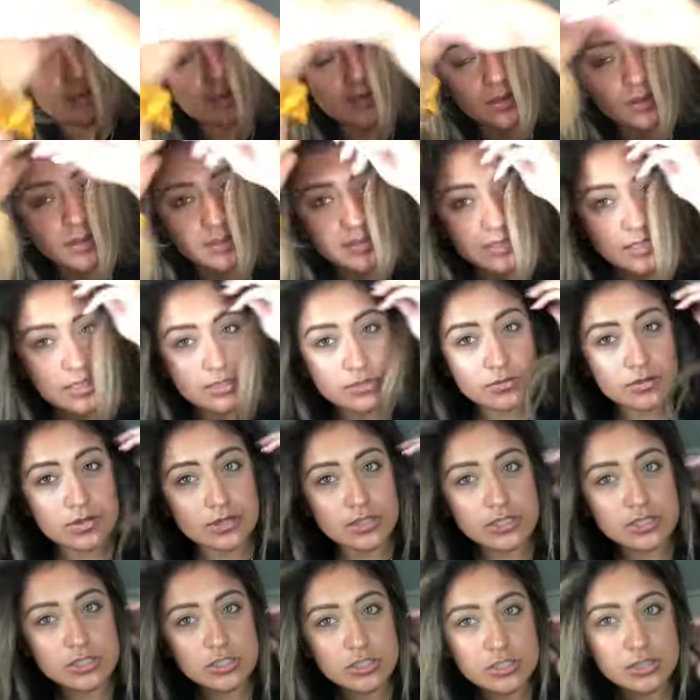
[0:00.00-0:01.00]
This is
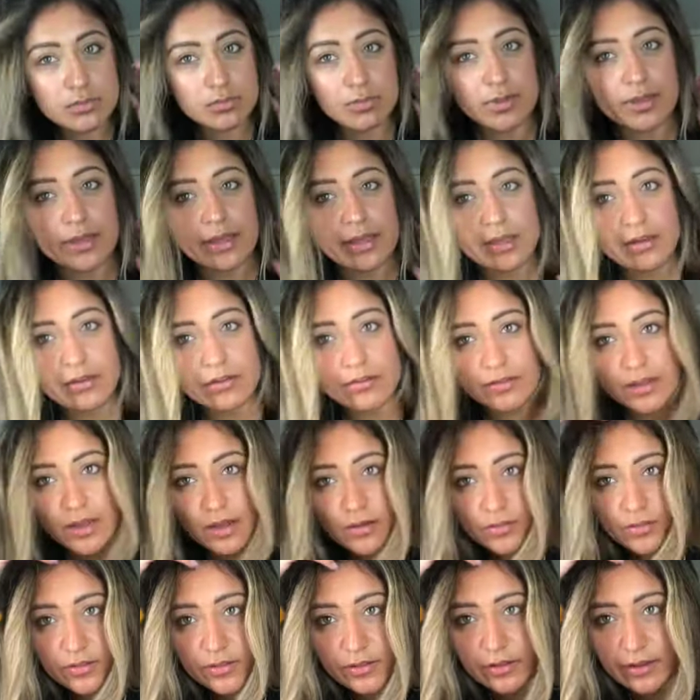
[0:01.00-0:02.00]
really just playing
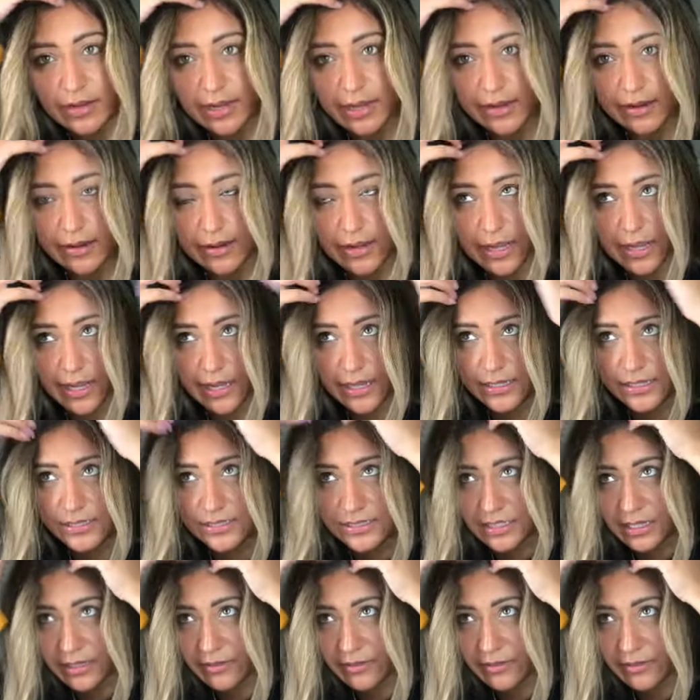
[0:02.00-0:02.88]
around with your hair, guys,